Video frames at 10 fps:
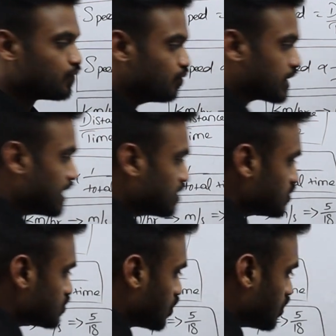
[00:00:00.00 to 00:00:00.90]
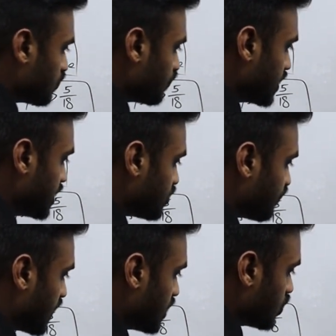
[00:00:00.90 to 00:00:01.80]
Okay, so we need to
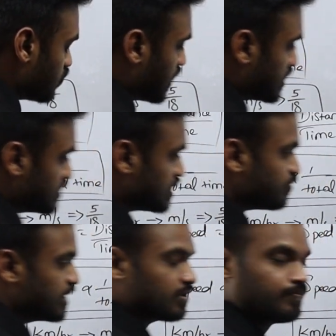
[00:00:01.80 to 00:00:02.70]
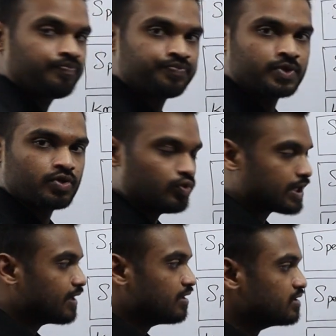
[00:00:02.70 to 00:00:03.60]
find out what is the speed.
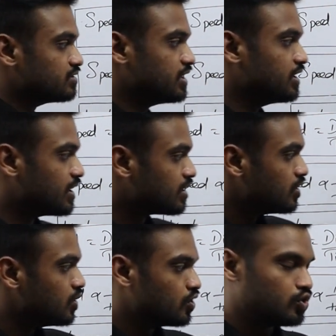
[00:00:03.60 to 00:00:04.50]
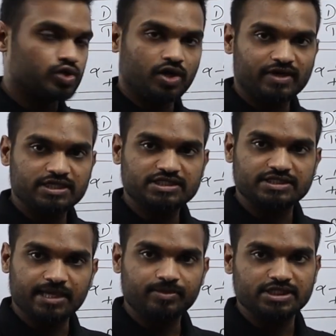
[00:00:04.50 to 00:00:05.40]
Okay, see here, to cover this
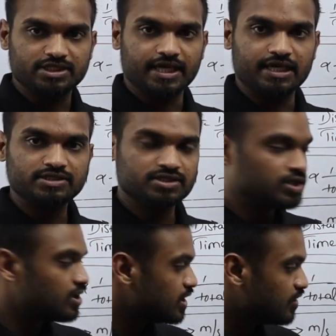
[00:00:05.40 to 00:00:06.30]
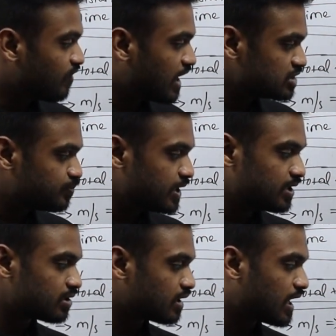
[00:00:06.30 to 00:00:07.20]
same distance, in what
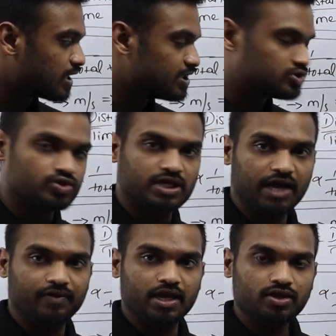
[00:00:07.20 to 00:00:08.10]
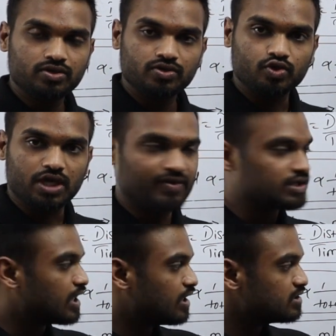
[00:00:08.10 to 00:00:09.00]
speed car needs to travel to
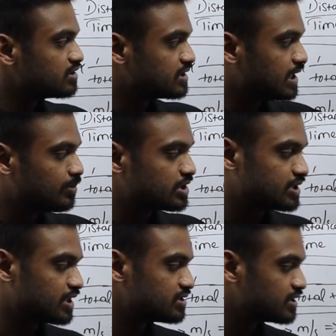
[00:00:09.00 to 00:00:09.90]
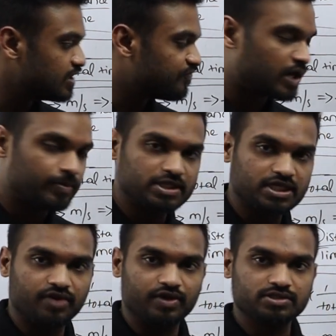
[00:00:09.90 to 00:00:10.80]
cover the same distance in 5 by
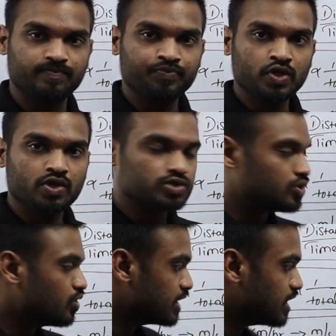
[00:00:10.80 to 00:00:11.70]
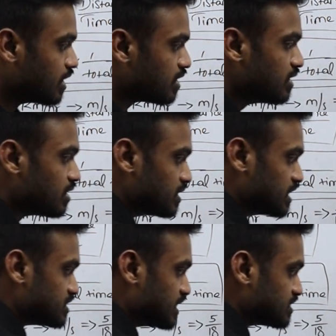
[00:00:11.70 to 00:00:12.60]
3 hours. So here the
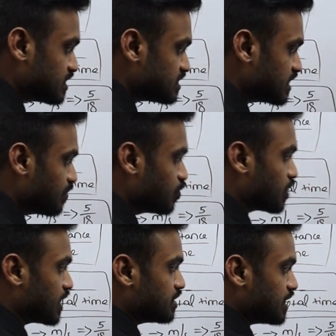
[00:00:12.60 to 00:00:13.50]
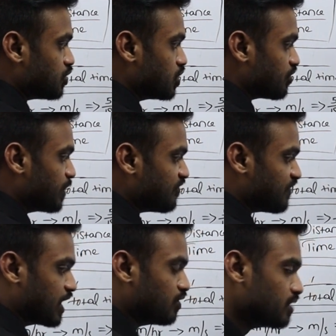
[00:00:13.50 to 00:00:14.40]
distance is same. Okay, 320 by
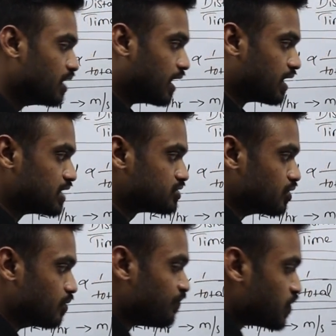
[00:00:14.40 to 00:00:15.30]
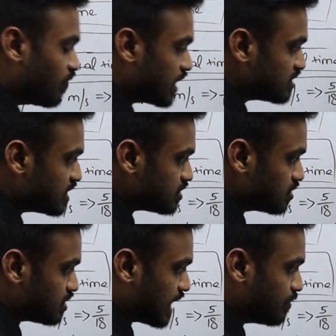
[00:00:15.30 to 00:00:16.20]
5, and also what is
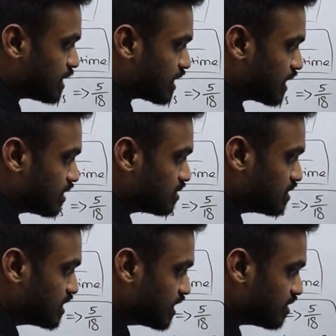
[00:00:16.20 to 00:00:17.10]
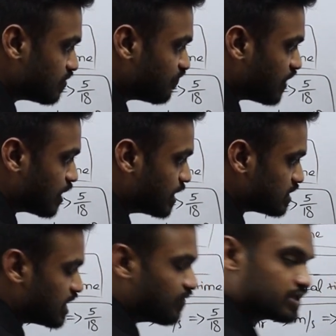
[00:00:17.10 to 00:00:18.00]
the time taken in 5 by
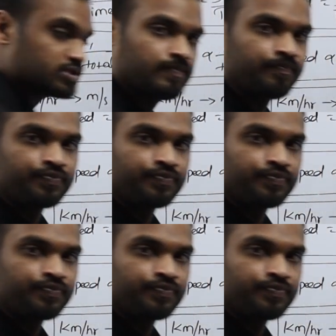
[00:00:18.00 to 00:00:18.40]
3 hours.